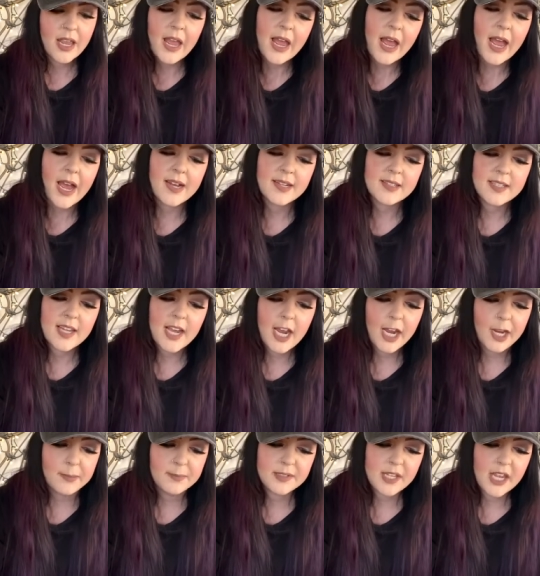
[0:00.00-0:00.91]
At
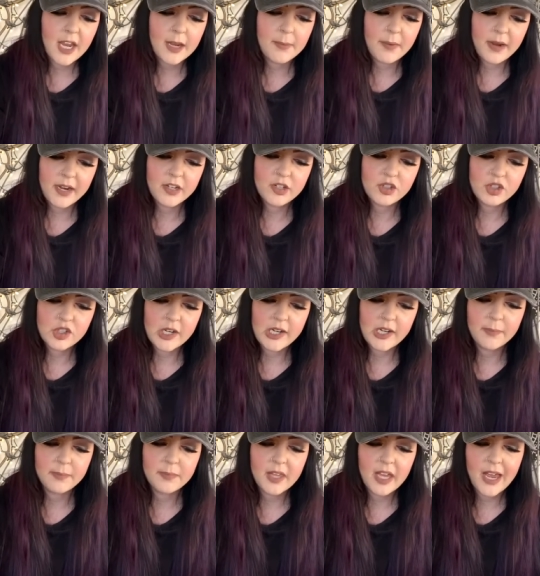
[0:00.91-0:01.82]
times I might
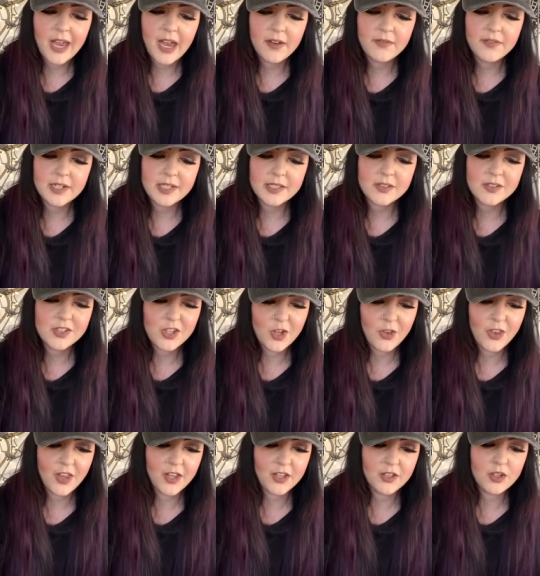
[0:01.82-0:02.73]
shut up the heavens
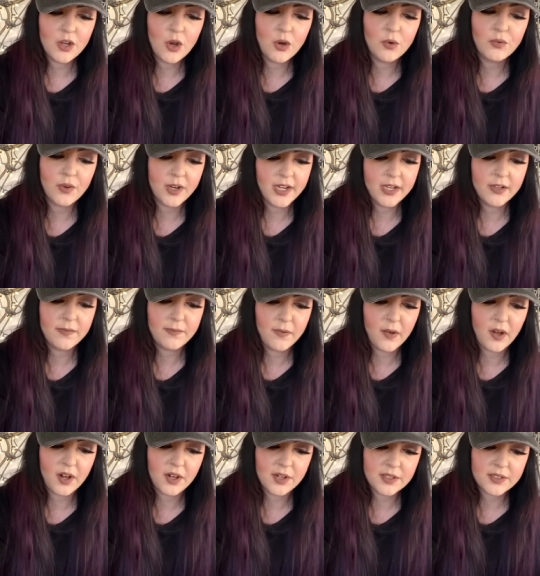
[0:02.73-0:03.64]
so that no rain
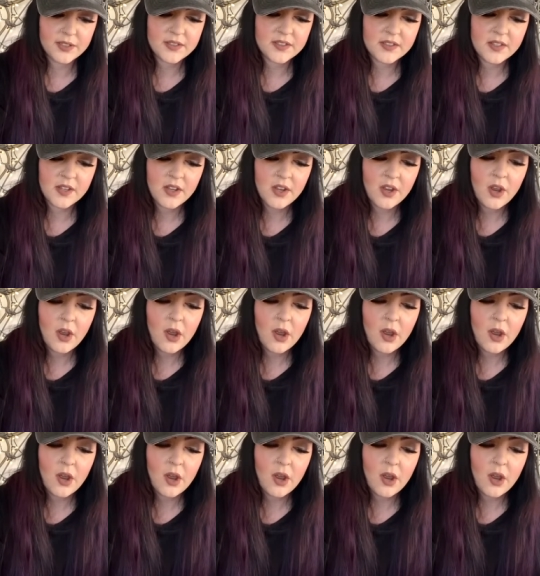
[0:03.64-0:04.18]
falls,